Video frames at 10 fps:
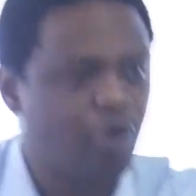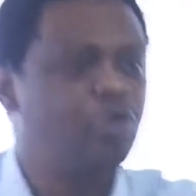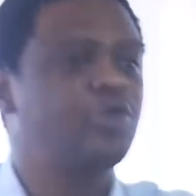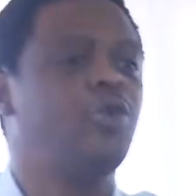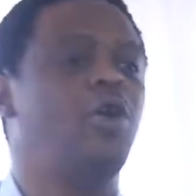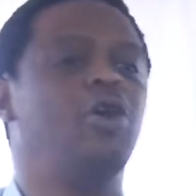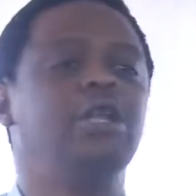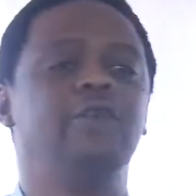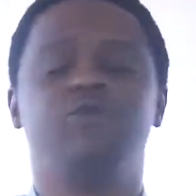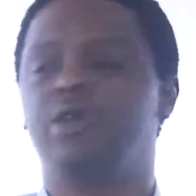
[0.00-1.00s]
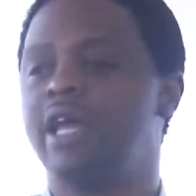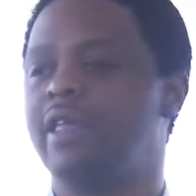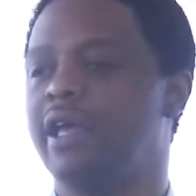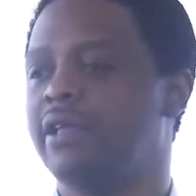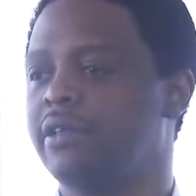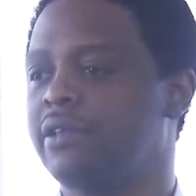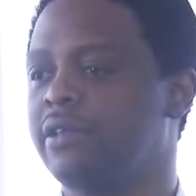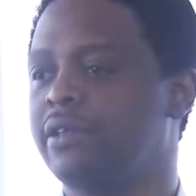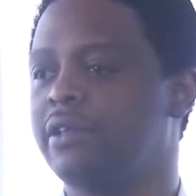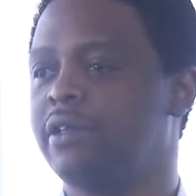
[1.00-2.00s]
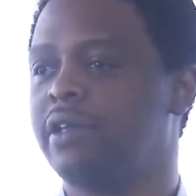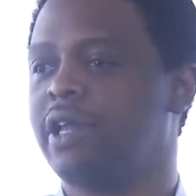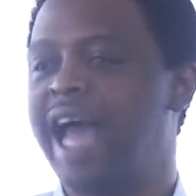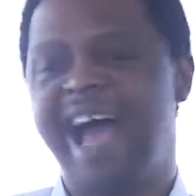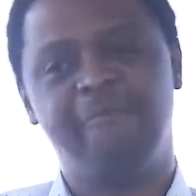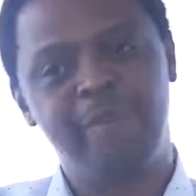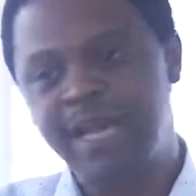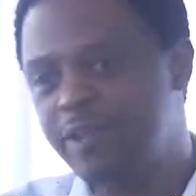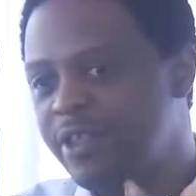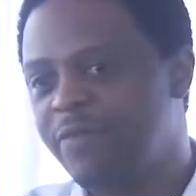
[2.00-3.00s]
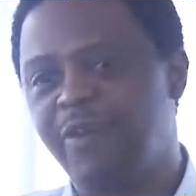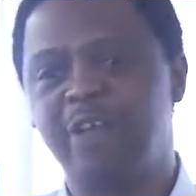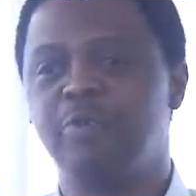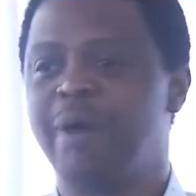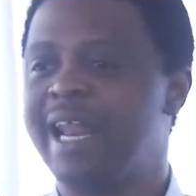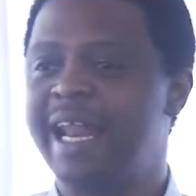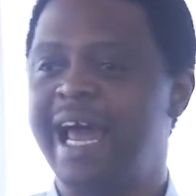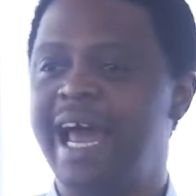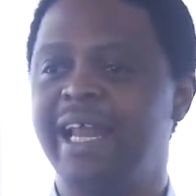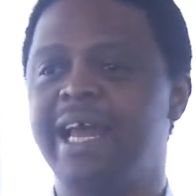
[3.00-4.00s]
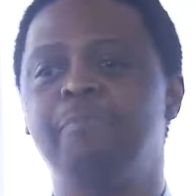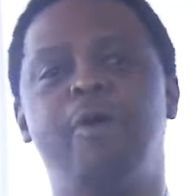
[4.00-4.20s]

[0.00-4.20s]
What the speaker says: also all live together. I've made it this far to Banana Island,